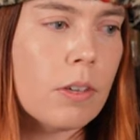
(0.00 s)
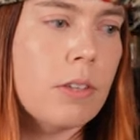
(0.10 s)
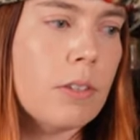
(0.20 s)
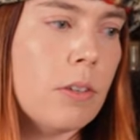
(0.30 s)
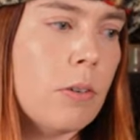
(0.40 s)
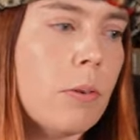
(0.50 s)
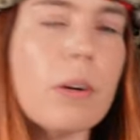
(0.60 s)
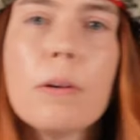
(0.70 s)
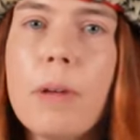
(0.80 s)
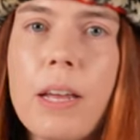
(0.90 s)
let's get to
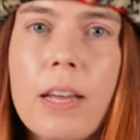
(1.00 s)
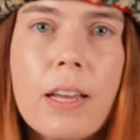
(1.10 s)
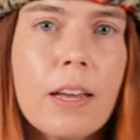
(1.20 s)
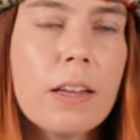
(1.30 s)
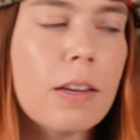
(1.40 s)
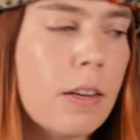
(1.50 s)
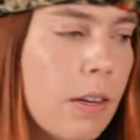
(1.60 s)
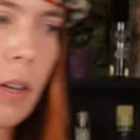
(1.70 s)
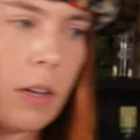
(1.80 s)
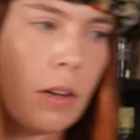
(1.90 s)
work making it.
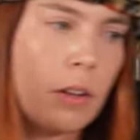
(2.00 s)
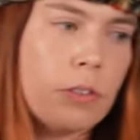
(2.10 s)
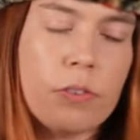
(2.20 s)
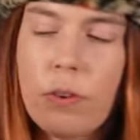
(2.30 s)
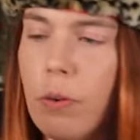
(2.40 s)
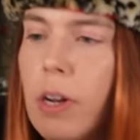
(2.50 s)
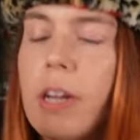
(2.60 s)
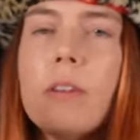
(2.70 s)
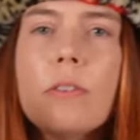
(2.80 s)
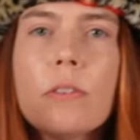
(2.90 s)
It calls for one
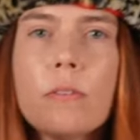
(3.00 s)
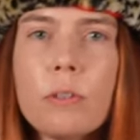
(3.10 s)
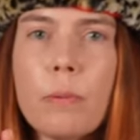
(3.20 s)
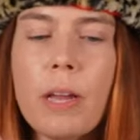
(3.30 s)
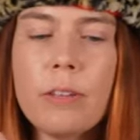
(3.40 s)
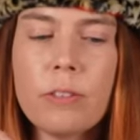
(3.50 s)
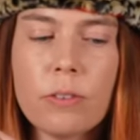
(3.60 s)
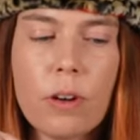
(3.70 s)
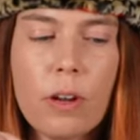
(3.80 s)
ounce of spiced